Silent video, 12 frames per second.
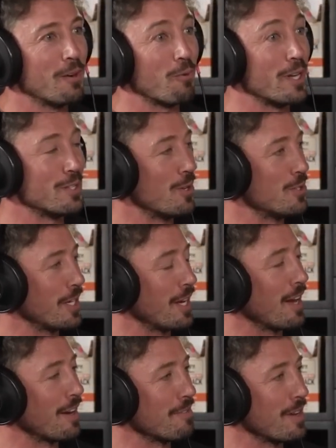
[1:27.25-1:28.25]
researching
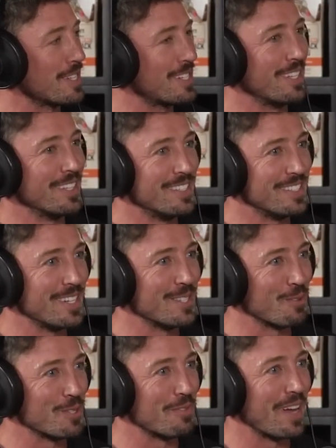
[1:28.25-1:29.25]
cardiovascular disease
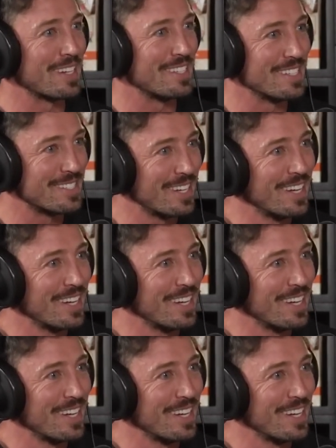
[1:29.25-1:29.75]
risk factors.